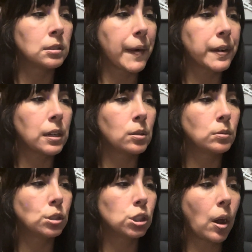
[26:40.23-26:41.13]

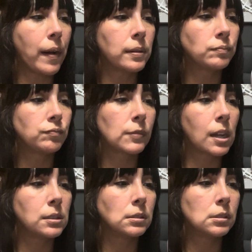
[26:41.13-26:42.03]
Coach.
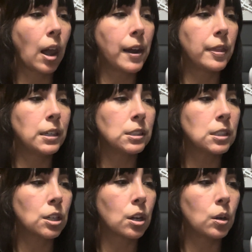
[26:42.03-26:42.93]
This is
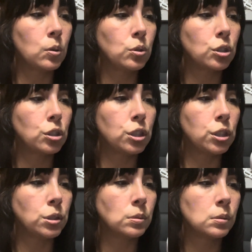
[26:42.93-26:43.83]
a Coach
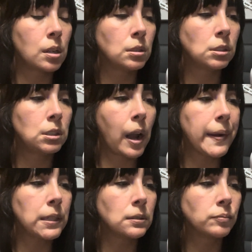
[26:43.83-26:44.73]
shoe.
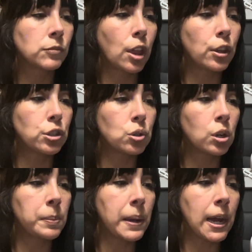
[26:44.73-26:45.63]
The
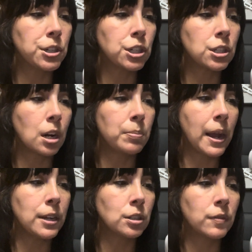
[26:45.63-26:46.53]
story patch is our
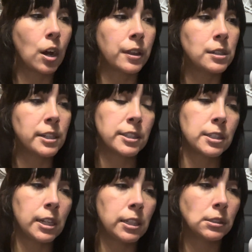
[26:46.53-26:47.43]
badge of
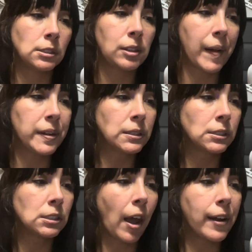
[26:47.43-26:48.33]
authenticity.
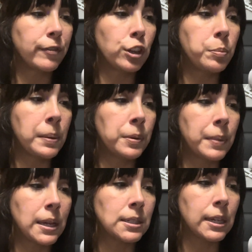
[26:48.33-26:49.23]
Few people
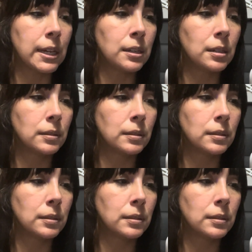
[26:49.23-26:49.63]
may see it,